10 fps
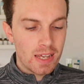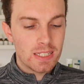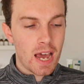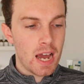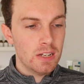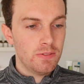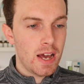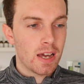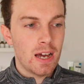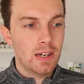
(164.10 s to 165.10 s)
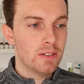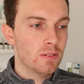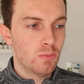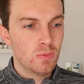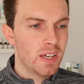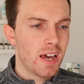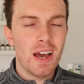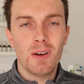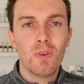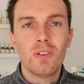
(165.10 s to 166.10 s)
it's kind of like I
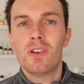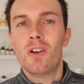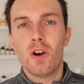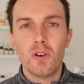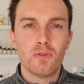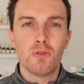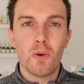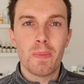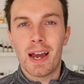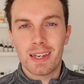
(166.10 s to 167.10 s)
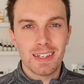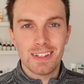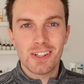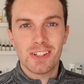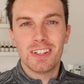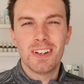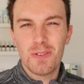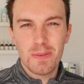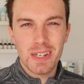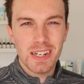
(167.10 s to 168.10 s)
want an overall package, you know
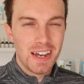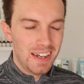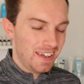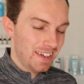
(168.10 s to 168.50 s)
what I mean?